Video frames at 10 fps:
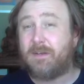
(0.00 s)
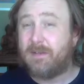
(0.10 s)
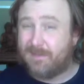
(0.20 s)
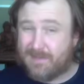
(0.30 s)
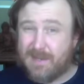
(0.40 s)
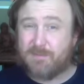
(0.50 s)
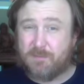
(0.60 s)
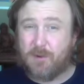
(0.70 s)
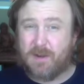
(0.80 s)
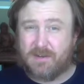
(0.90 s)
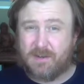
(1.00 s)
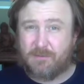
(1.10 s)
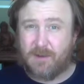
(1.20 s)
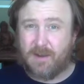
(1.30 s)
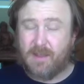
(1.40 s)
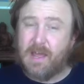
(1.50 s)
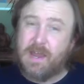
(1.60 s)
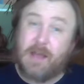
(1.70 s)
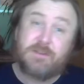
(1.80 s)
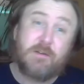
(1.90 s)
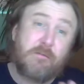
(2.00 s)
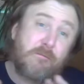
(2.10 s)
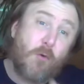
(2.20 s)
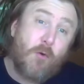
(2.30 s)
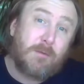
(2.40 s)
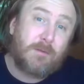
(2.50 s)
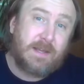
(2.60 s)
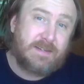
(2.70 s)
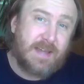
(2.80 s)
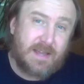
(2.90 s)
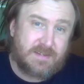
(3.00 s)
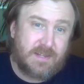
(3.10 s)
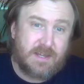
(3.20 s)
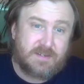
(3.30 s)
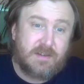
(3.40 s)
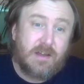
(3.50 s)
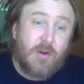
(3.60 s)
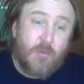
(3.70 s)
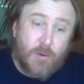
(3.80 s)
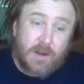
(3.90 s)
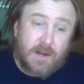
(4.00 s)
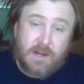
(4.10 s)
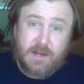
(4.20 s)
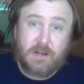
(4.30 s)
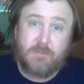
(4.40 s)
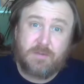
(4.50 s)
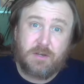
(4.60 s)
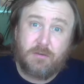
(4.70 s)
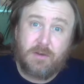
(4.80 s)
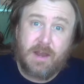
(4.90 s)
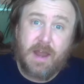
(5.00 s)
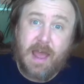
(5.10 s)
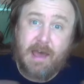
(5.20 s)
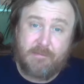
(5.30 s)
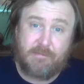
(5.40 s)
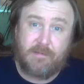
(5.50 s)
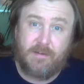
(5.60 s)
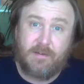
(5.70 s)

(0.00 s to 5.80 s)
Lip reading: Seems pretty different. Now to formally test this, we're going to need to compute an F